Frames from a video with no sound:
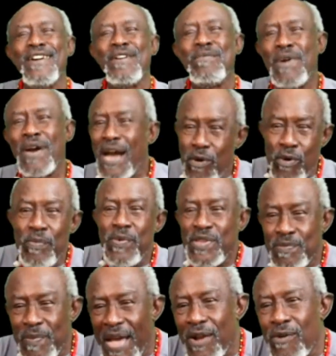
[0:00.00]
But I hope he's
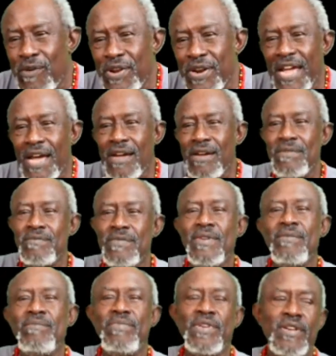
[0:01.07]
back on now,
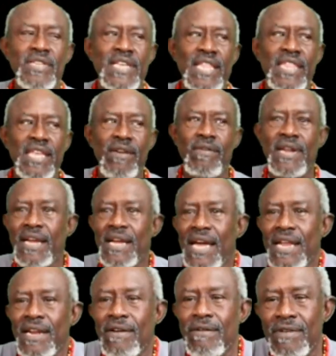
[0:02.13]
because I think when I
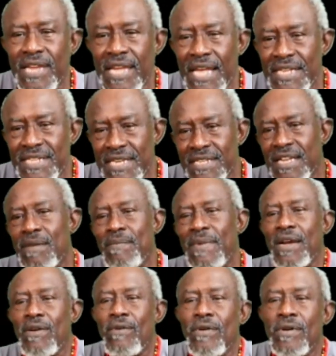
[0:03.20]
got it on here, I just come
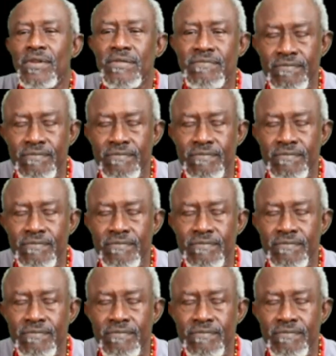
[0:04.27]
back on.